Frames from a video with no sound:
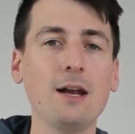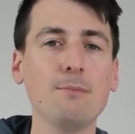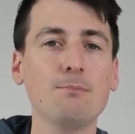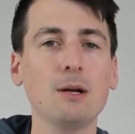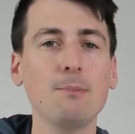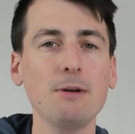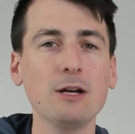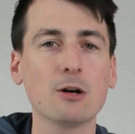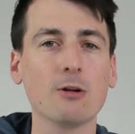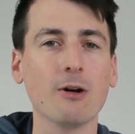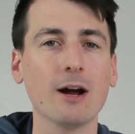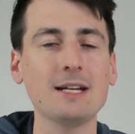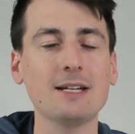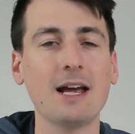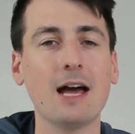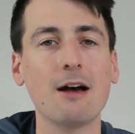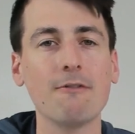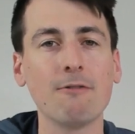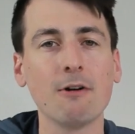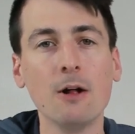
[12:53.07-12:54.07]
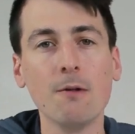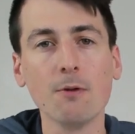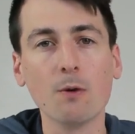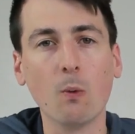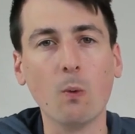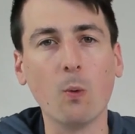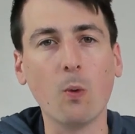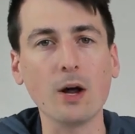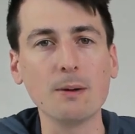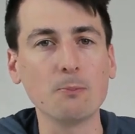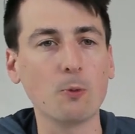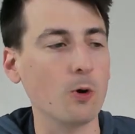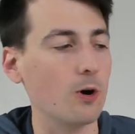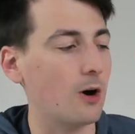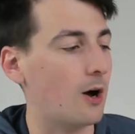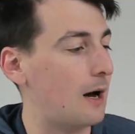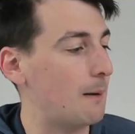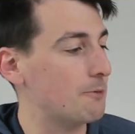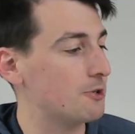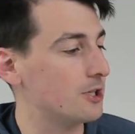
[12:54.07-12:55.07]
but it'd be great to have one more
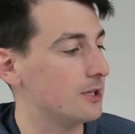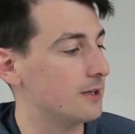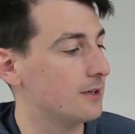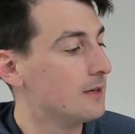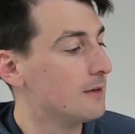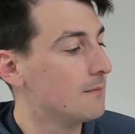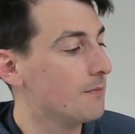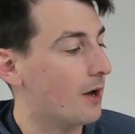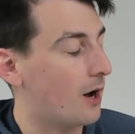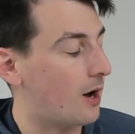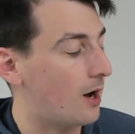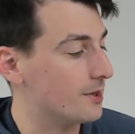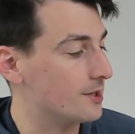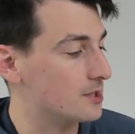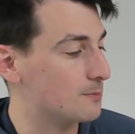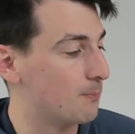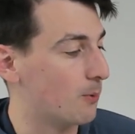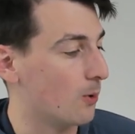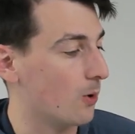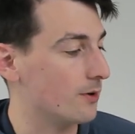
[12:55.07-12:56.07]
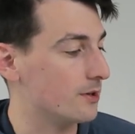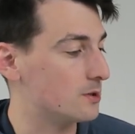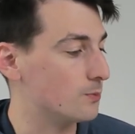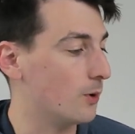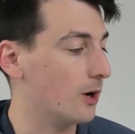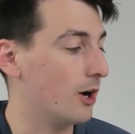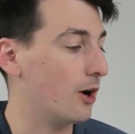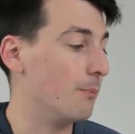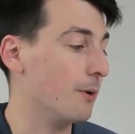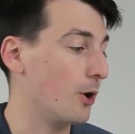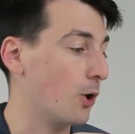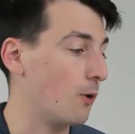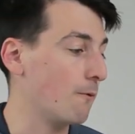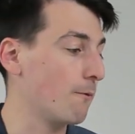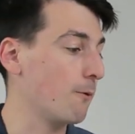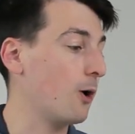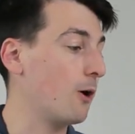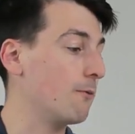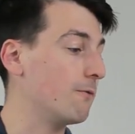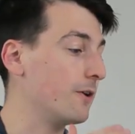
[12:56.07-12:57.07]
option on this board as well. But
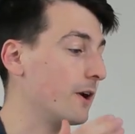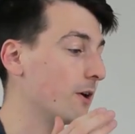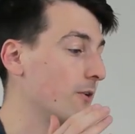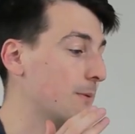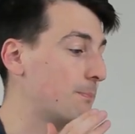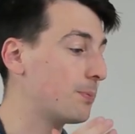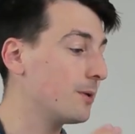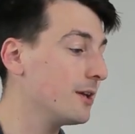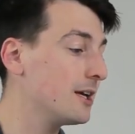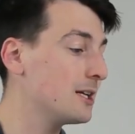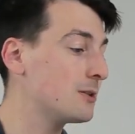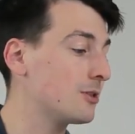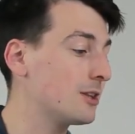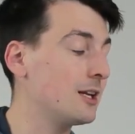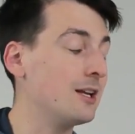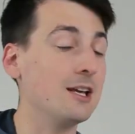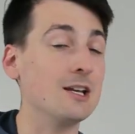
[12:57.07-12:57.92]
overall, very pleased with it.